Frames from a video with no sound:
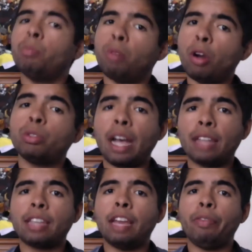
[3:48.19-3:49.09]
Bro,
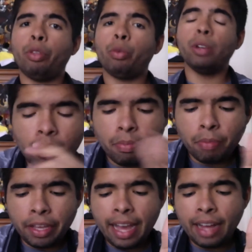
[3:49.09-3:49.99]
Sasuke for the win.
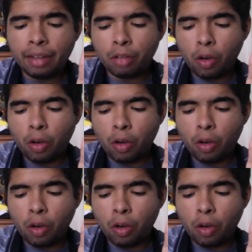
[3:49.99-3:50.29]
But yeah,